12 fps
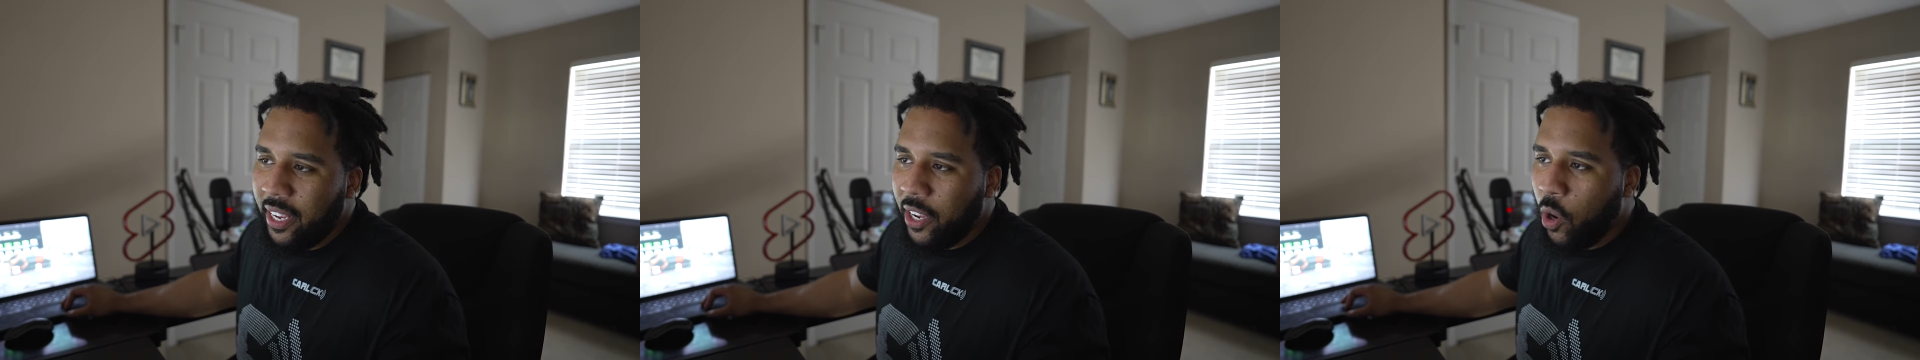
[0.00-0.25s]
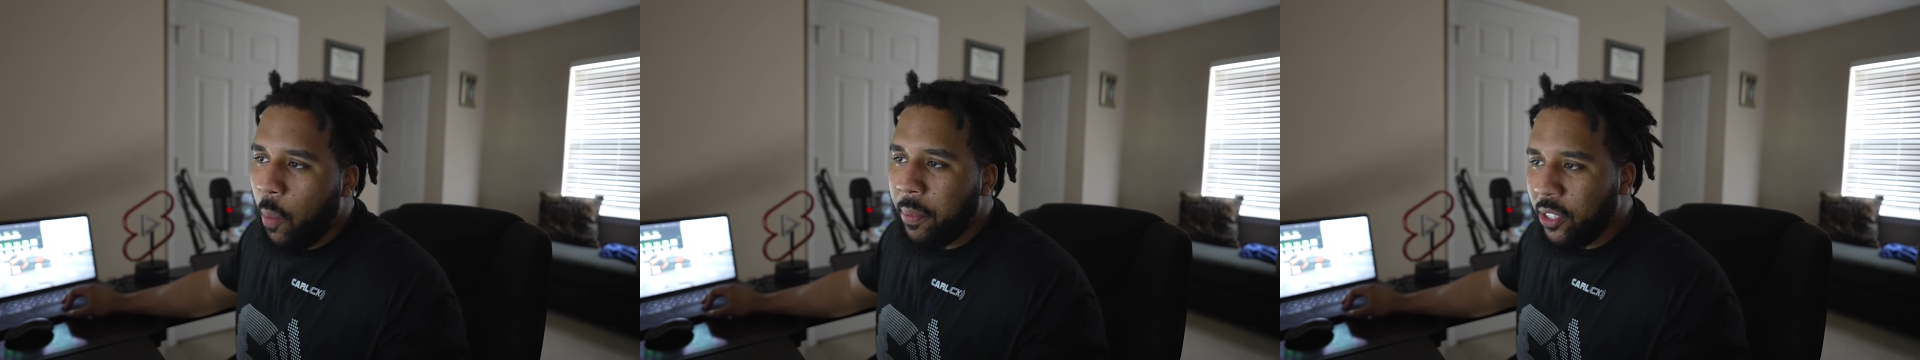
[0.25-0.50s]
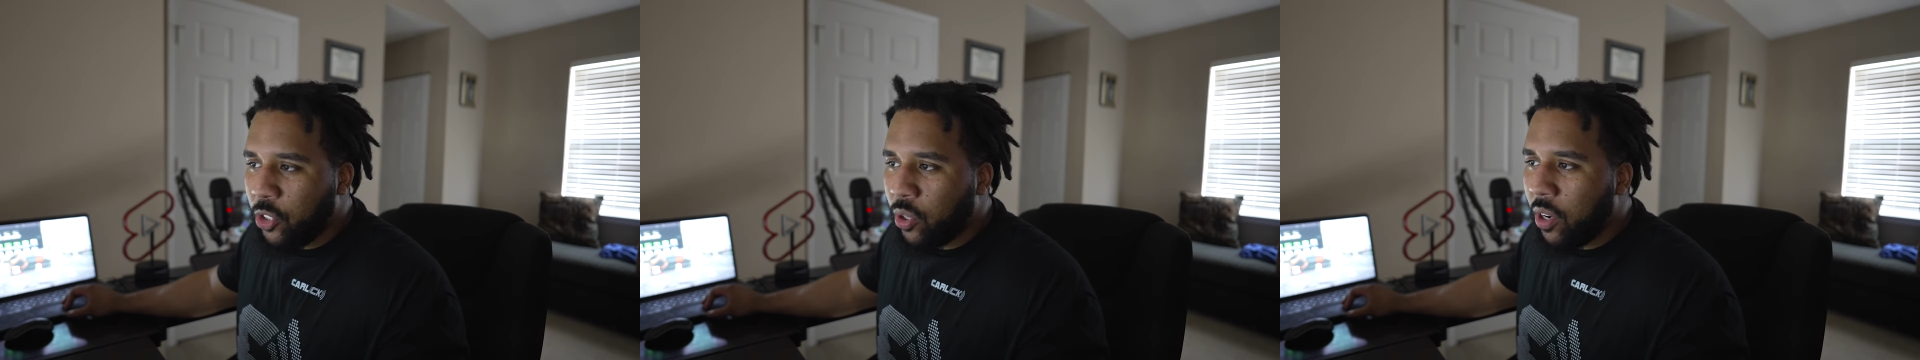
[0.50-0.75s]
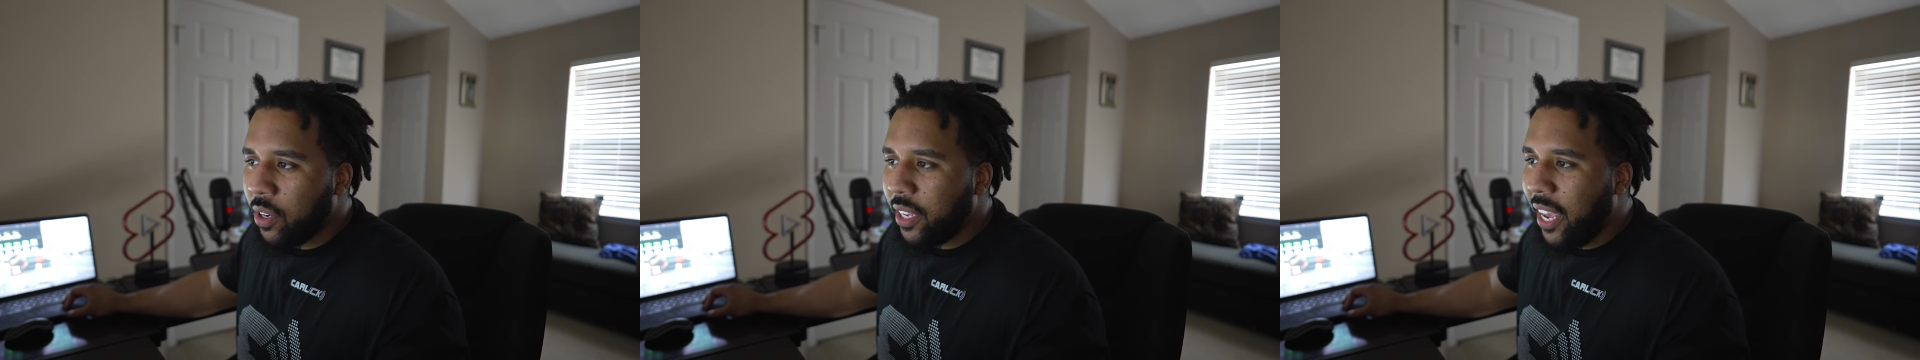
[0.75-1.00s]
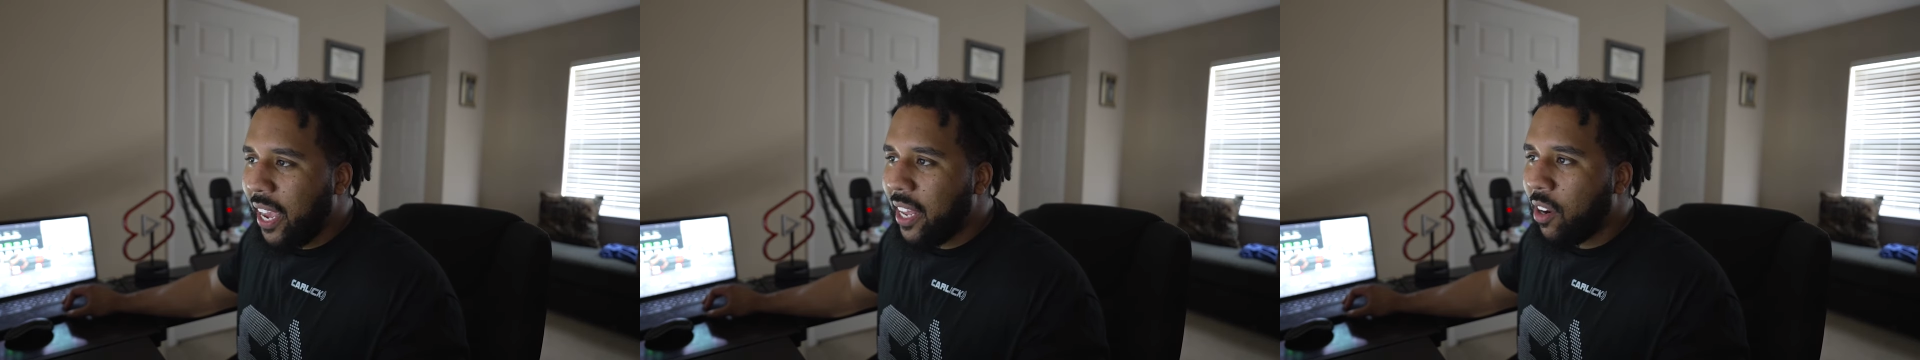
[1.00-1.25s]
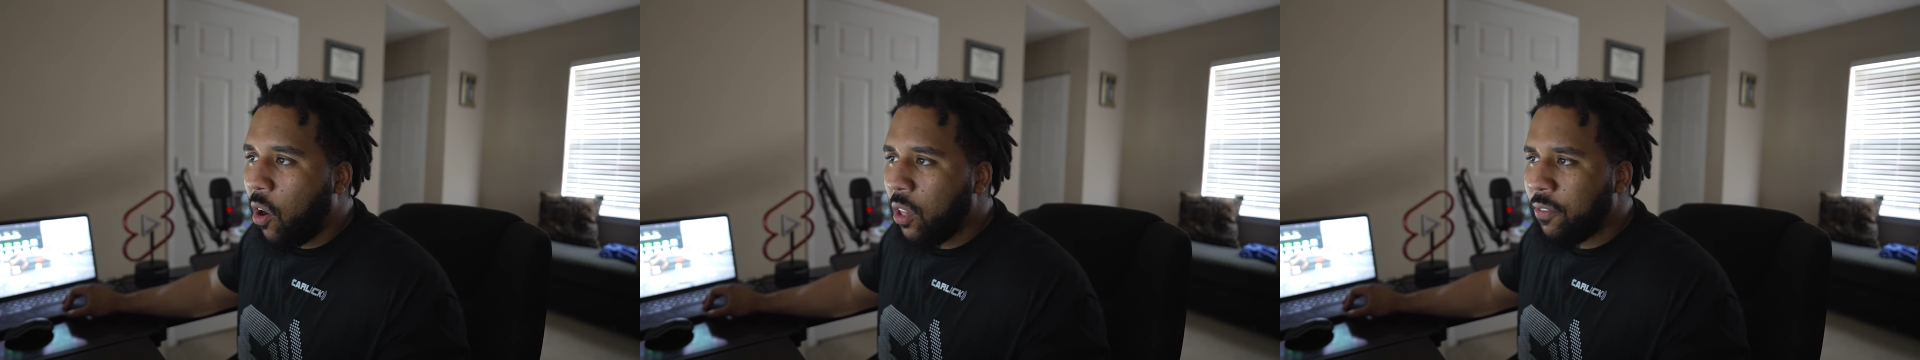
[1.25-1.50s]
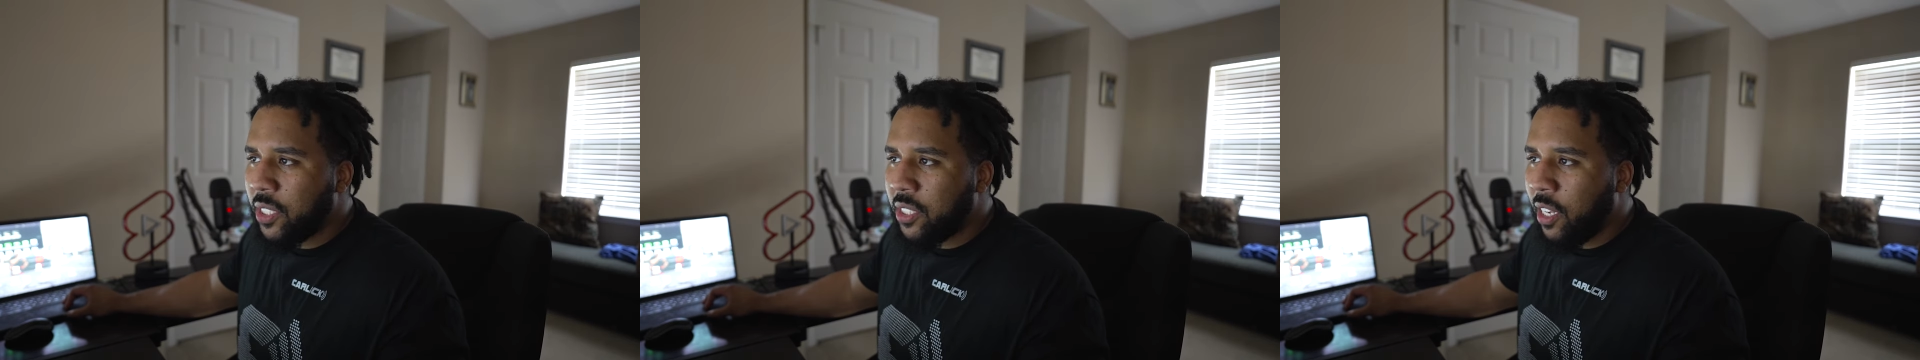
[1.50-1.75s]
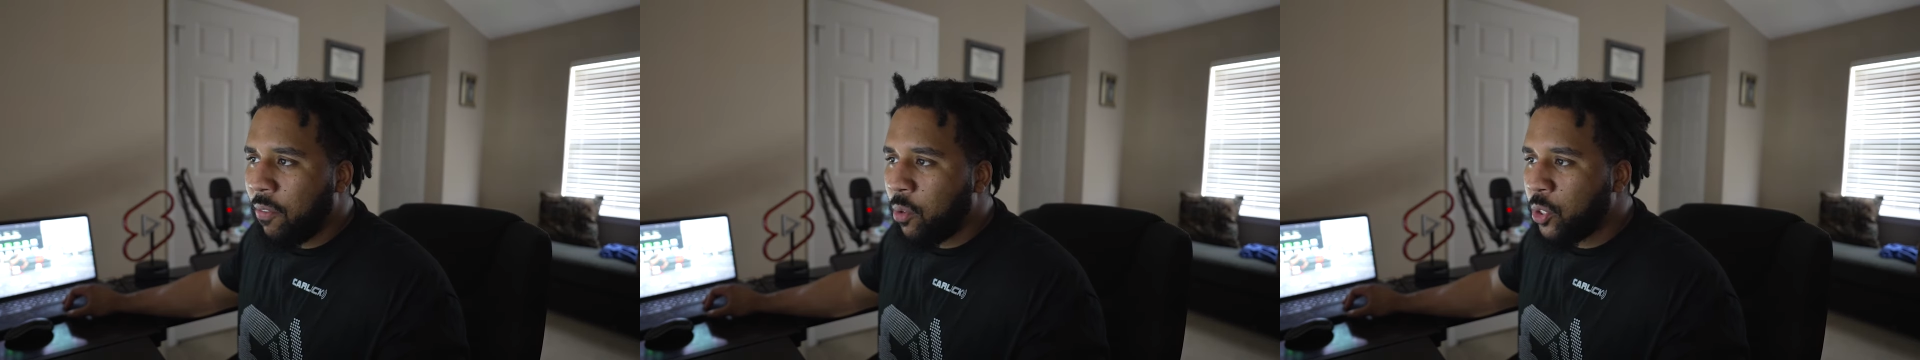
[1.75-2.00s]
he opened the trunk and all of his
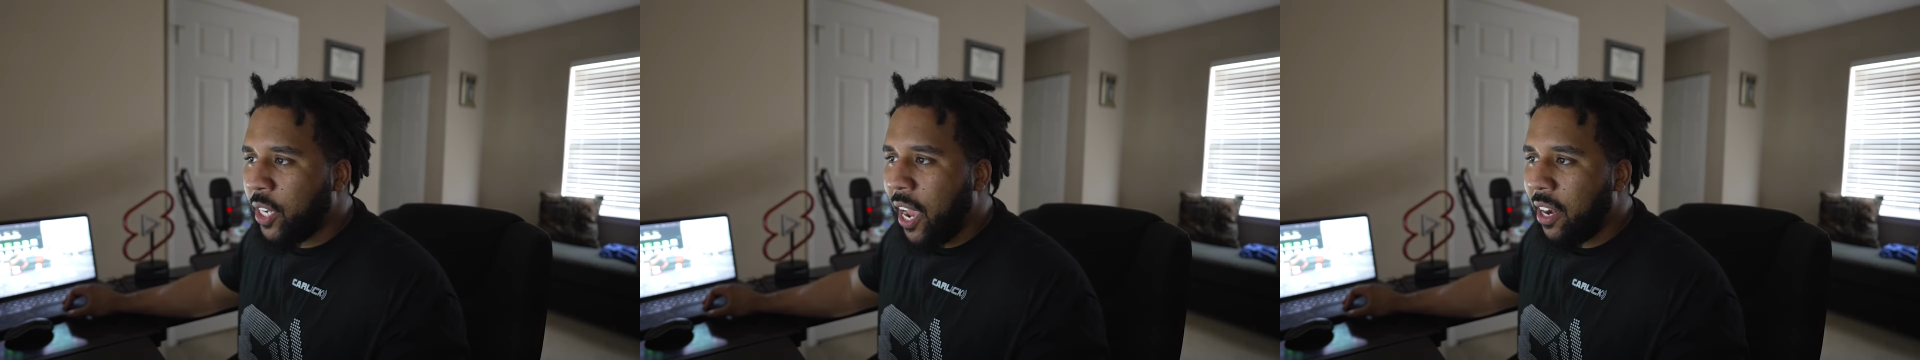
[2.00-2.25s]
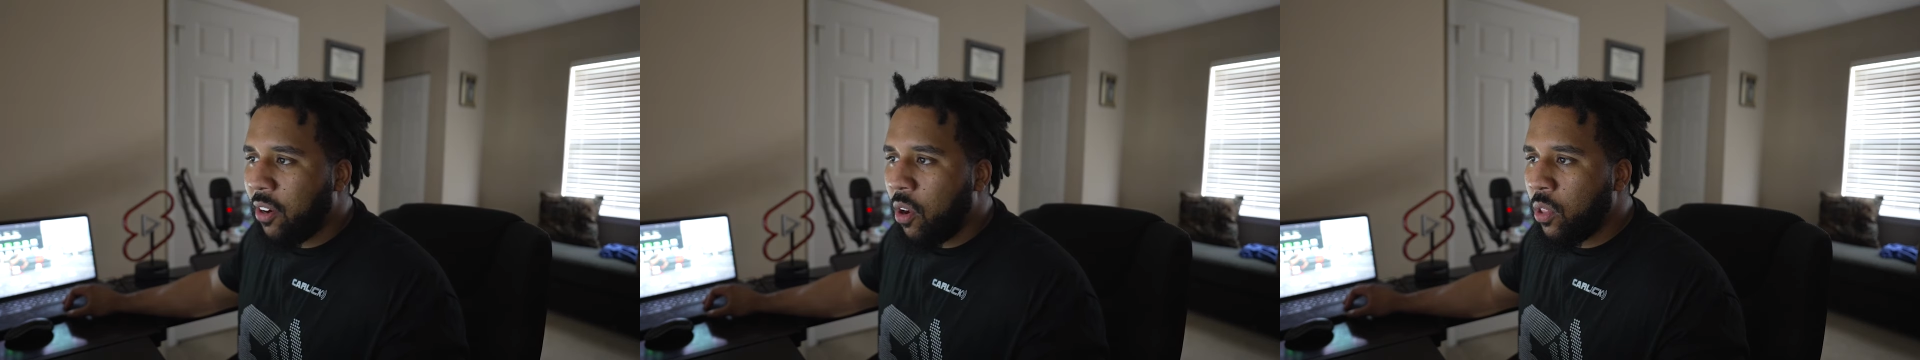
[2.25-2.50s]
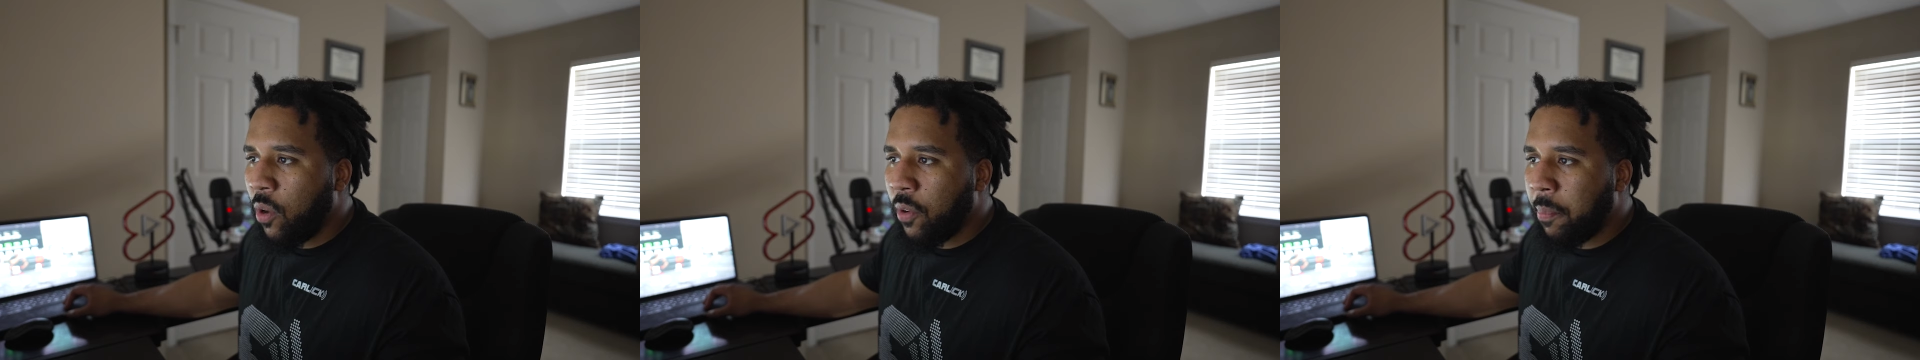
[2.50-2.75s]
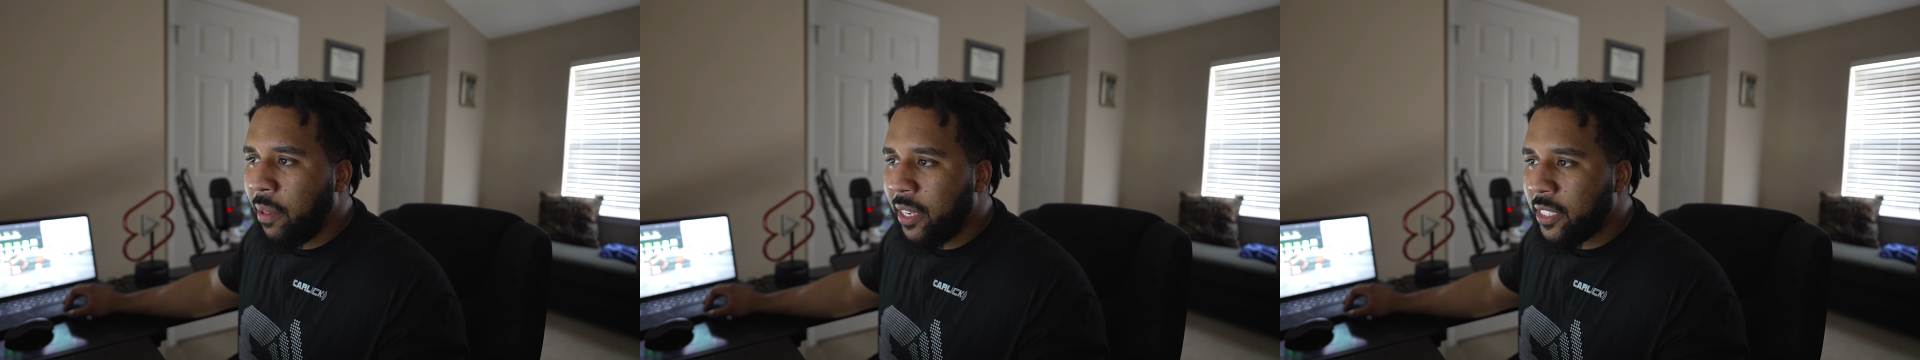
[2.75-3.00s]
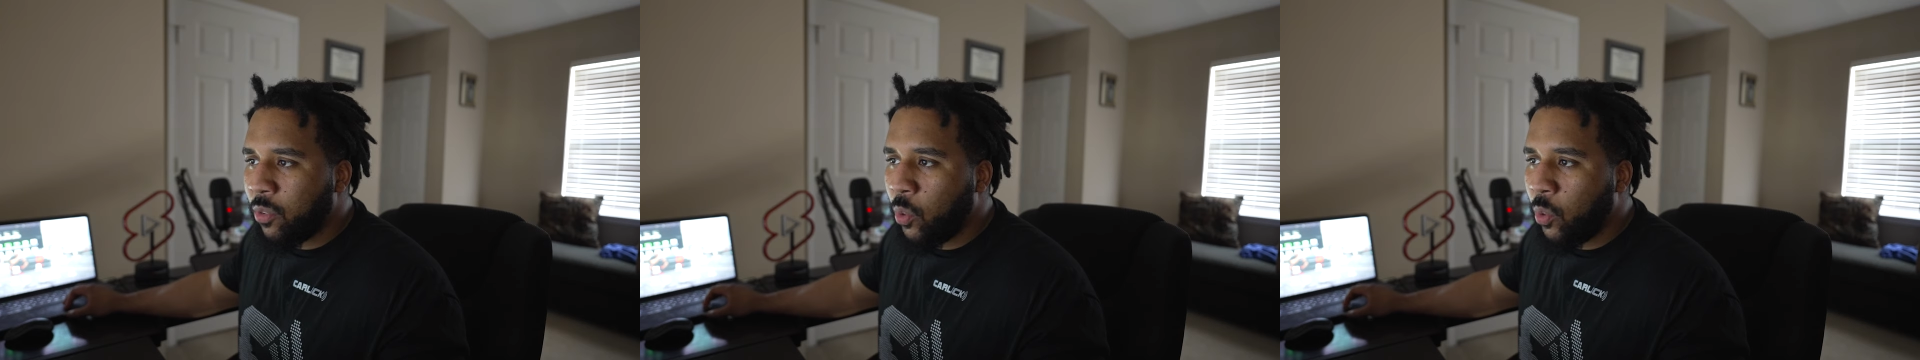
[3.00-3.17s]
stuff was scattered all over the place,